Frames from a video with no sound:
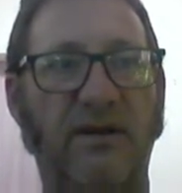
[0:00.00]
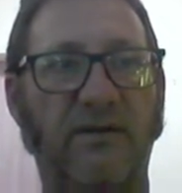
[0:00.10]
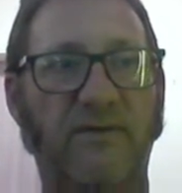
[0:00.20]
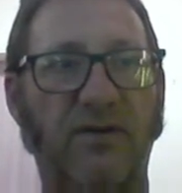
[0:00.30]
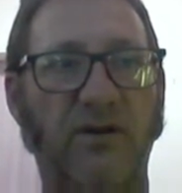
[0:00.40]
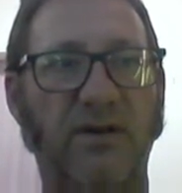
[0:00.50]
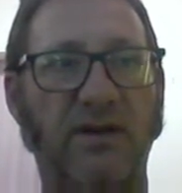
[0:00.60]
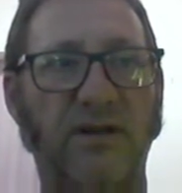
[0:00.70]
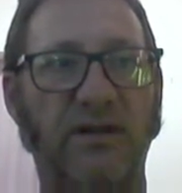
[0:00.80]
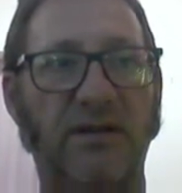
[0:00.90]
I've
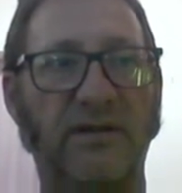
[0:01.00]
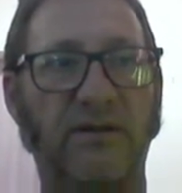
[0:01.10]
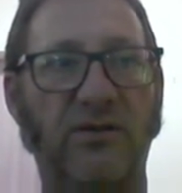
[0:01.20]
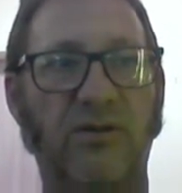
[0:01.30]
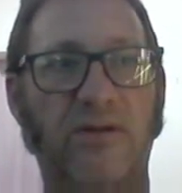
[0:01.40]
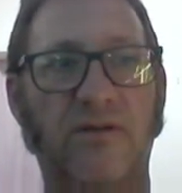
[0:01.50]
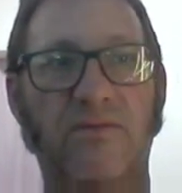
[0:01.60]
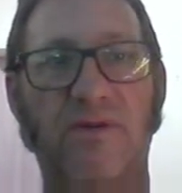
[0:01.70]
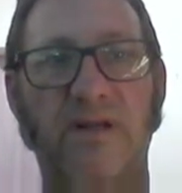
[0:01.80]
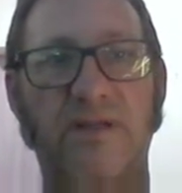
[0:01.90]
only got
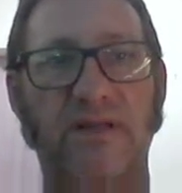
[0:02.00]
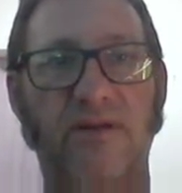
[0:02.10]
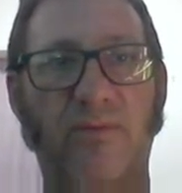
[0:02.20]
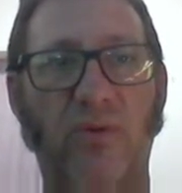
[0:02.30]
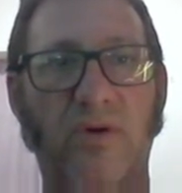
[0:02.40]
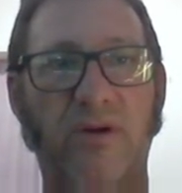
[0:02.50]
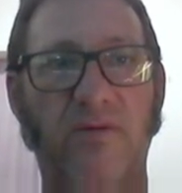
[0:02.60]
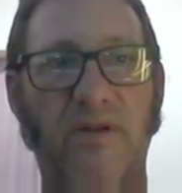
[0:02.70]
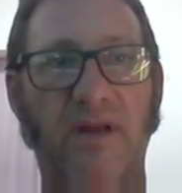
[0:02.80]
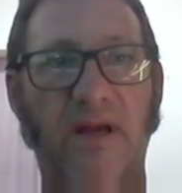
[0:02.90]
1 set of poi
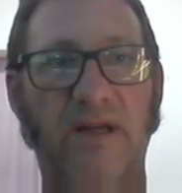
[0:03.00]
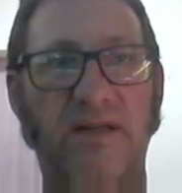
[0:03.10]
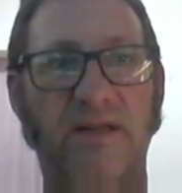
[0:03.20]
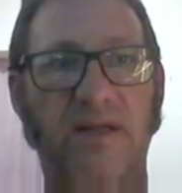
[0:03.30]
with that,